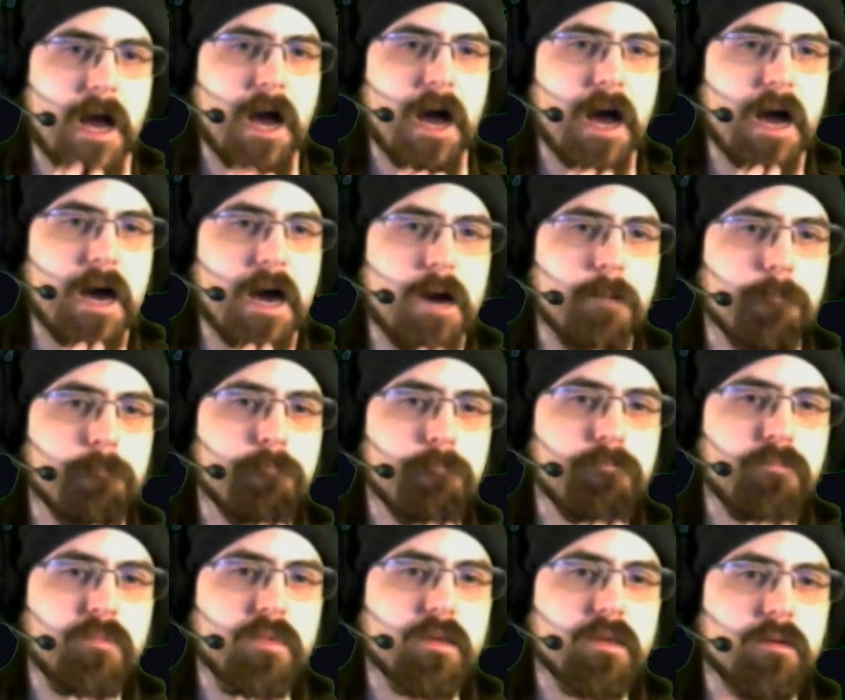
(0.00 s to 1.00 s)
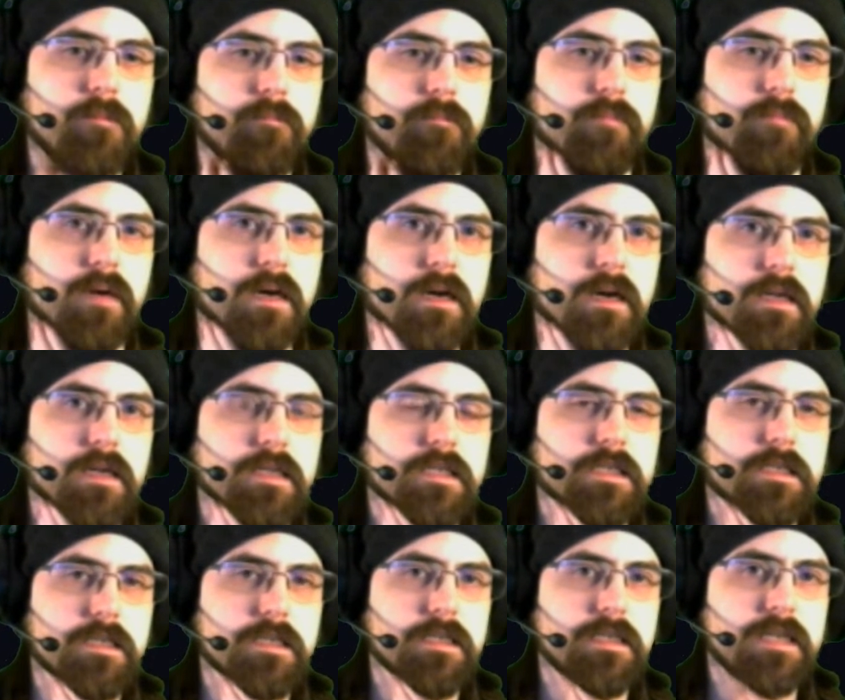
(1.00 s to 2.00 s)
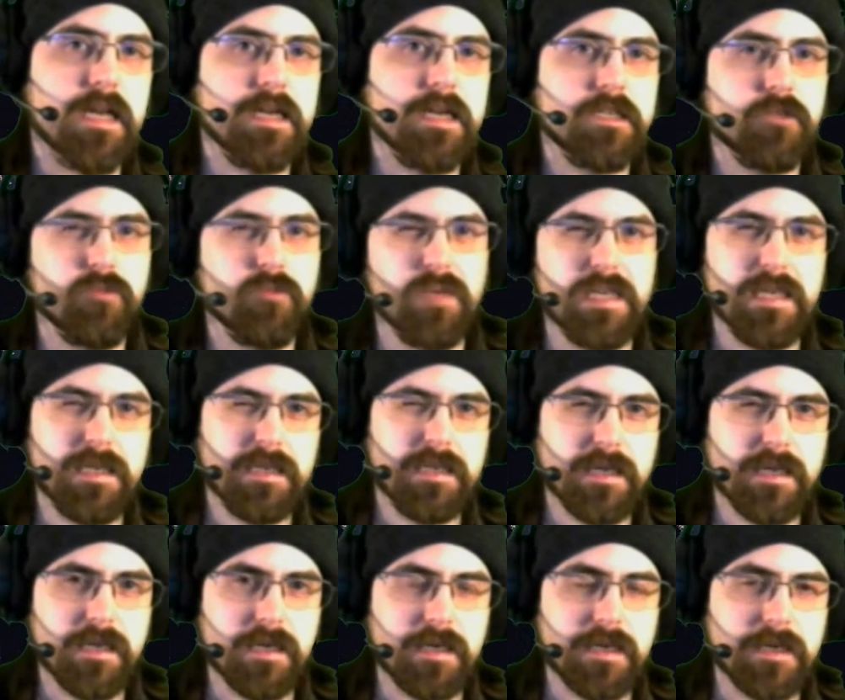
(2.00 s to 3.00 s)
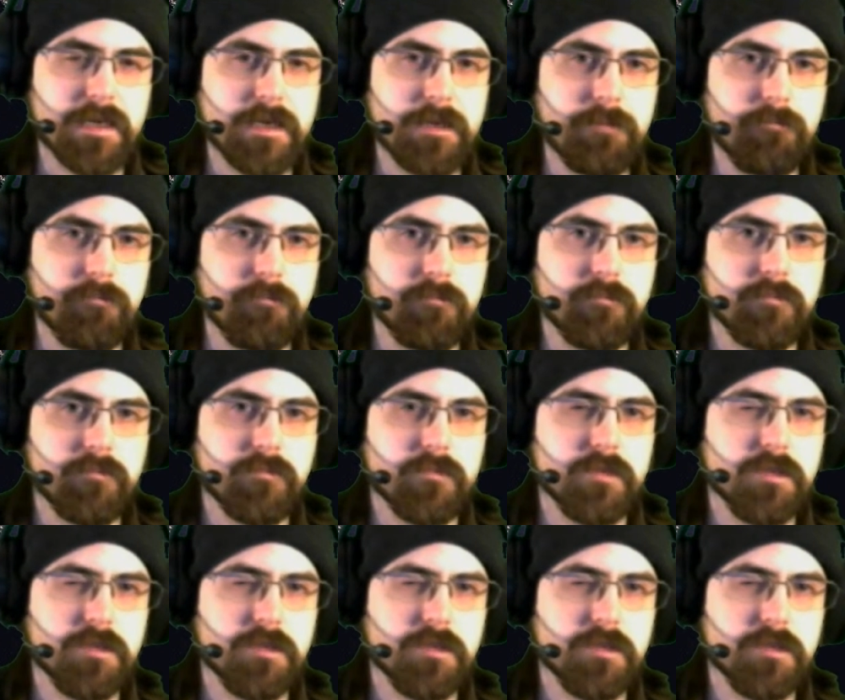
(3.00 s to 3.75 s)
Um, but next week I'm